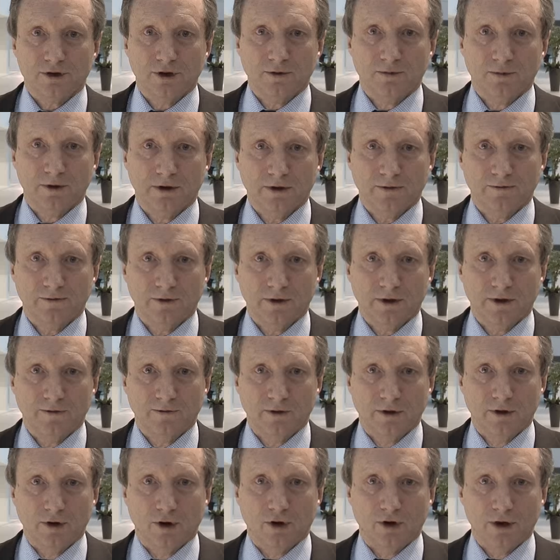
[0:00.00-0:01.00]
achievement of a,
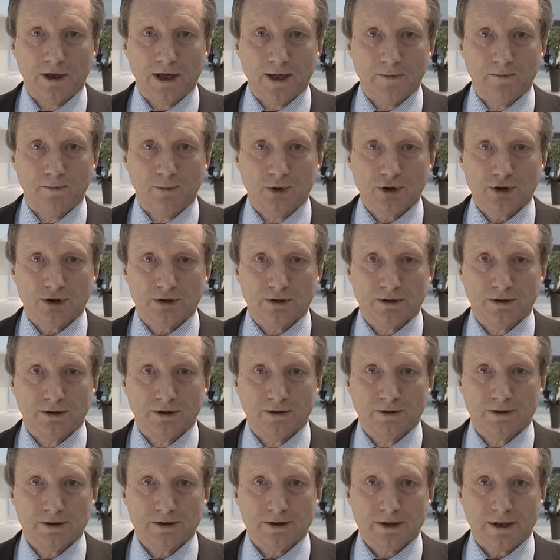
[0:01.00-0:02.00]
of a, long
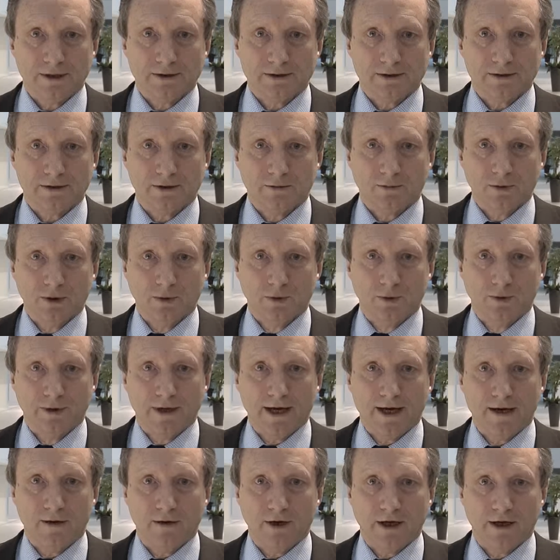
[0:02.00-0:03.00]
ambition in the sense that we will
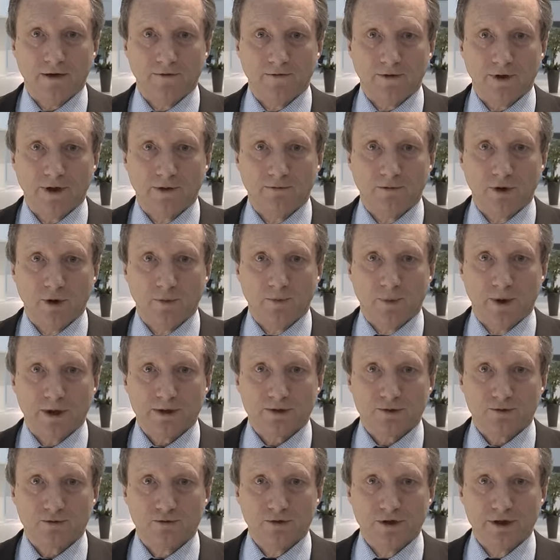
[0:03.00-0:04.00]
now have a
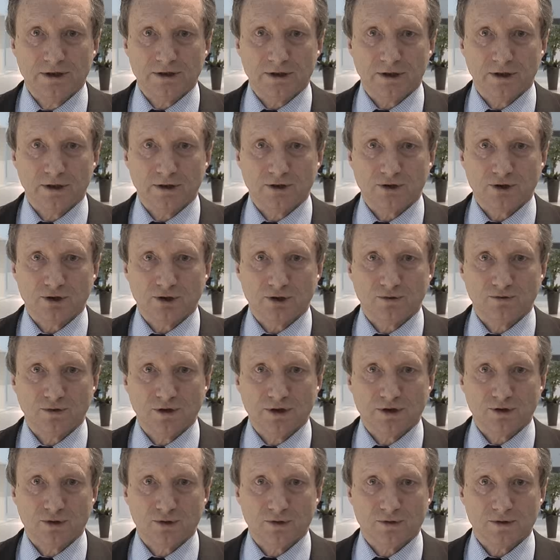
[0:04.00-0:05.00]
robust research
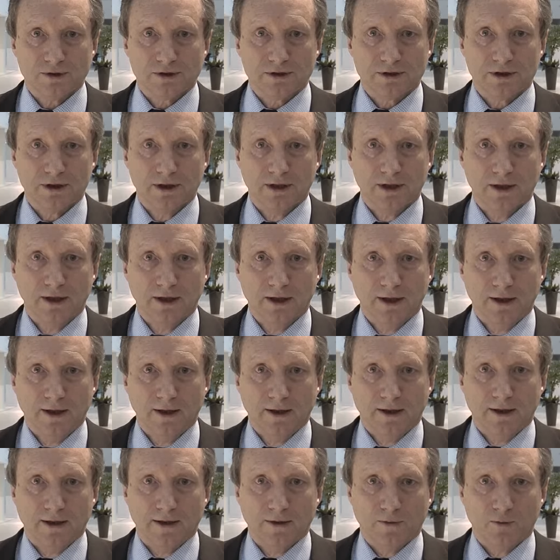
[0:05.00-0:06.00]
resource
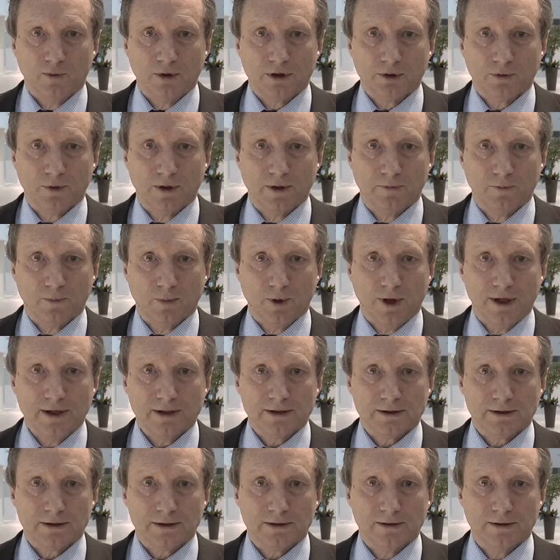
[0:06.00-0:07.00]
which will
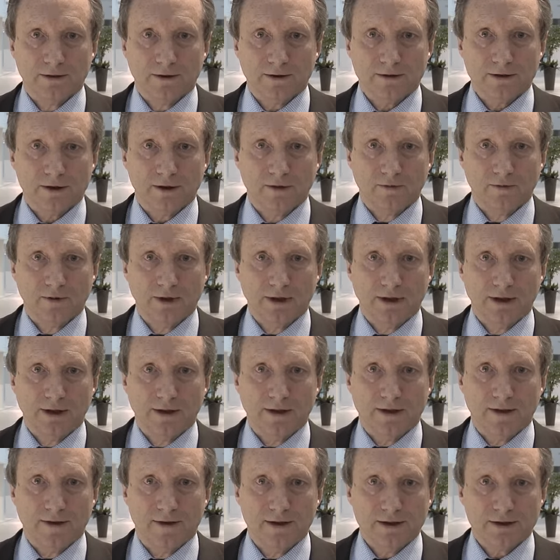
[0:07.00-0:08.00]
embrace not
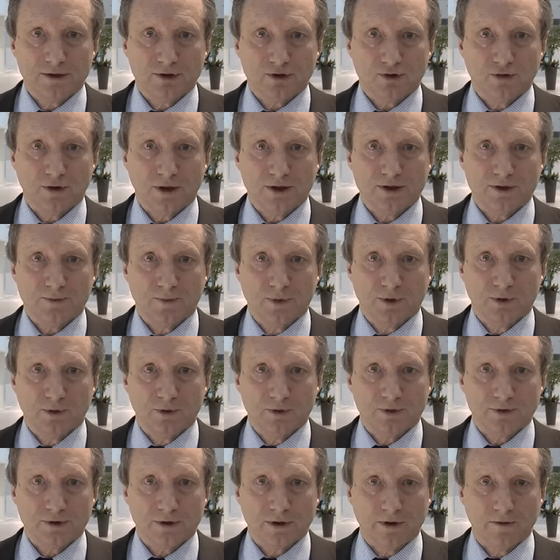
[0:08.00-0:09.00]
only this trust but
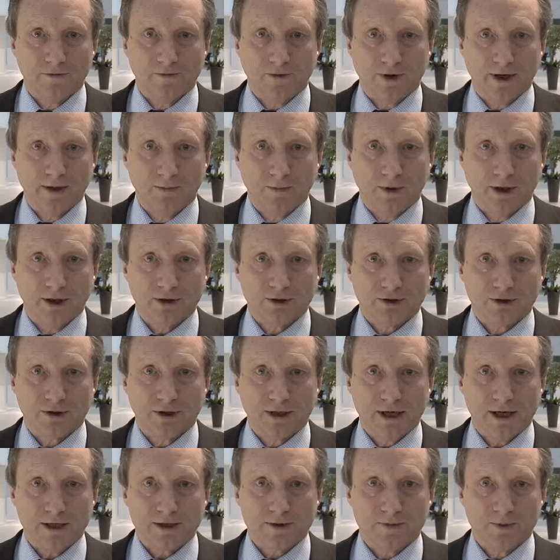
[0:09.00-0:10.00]
also very much
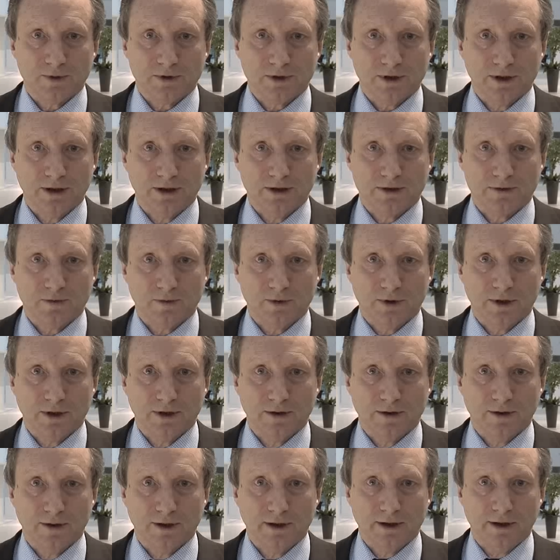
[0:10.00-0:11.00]
the expertise
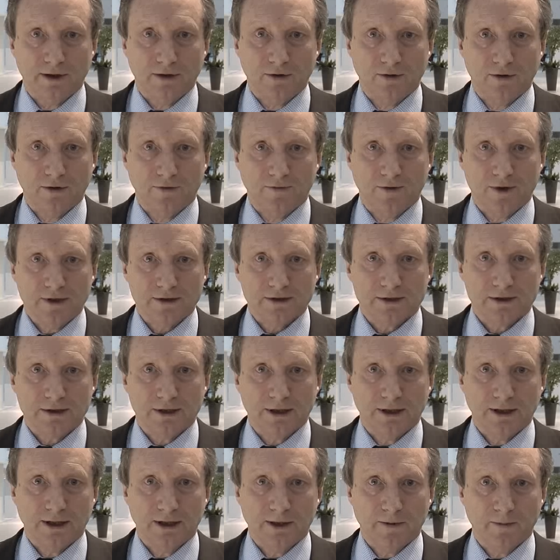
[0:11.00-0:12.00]
within the
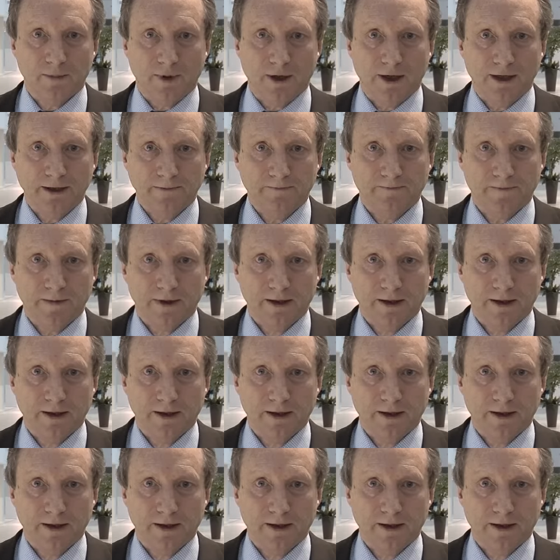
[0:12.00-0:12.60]
university nearby.